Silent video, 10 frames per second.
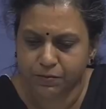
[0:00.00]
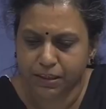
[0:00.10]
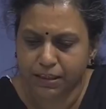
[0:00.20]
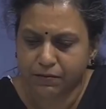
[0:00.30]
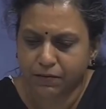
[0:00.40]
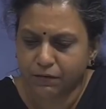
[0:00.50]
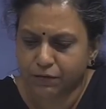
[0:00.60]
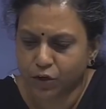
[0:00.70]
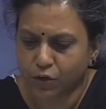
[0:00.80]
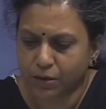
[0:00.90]
uh,
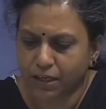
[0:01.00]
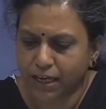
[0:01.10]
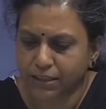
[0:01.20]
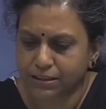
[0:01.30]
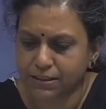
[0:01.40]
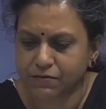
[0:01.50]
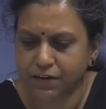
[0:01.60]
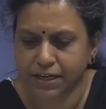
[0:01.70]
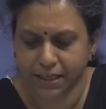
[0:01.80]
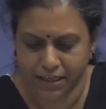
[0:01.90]
phenomena it is
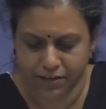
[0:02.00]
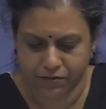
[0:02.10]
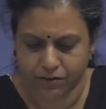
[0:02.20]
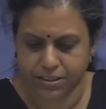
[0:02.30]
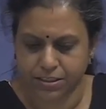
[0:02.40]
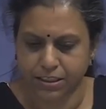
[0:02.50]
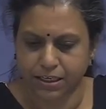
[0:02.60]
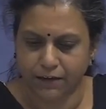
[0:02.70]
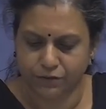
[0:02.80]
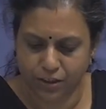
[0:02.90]
very
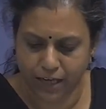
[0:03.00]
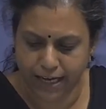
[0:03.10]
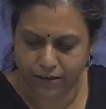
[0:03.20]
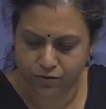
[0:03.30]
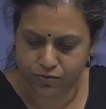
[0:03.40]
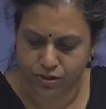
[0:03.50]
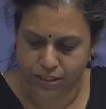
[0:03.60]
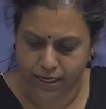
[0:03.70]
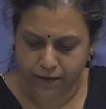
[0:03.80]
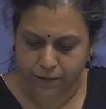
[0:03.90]
interesting I would like to
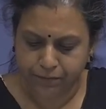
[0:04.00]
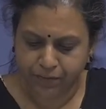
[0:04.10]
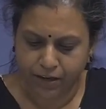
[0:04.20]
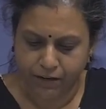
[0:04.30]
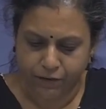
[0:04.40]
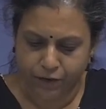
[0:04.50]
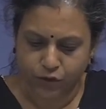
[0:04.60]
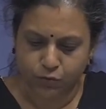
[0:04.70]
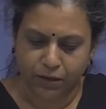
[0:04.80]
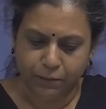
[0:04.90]
say referring
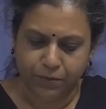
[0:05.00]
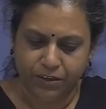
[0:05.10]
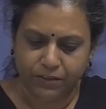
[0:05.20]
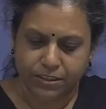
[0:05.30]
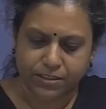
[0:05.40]
to my previous